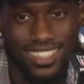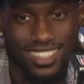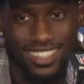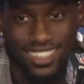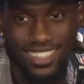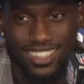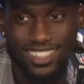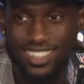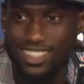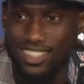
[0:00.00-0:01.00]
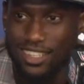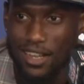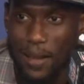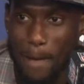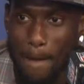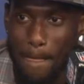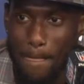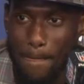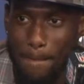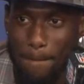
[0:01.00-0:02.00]

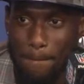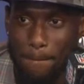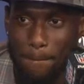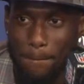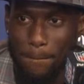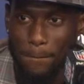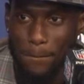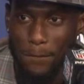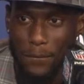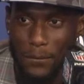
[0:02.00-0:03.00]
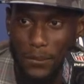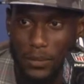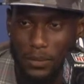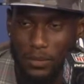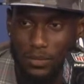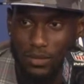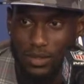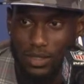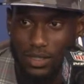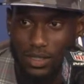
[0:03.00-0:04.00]

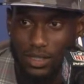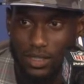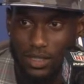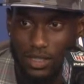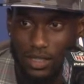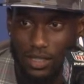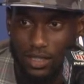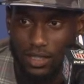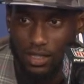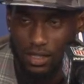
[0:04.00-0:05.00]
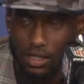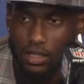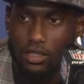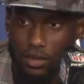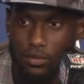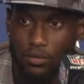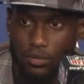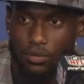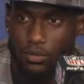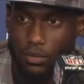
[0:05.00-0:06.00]

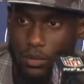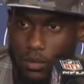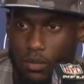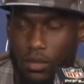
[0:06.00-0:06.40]
Nobody speaks.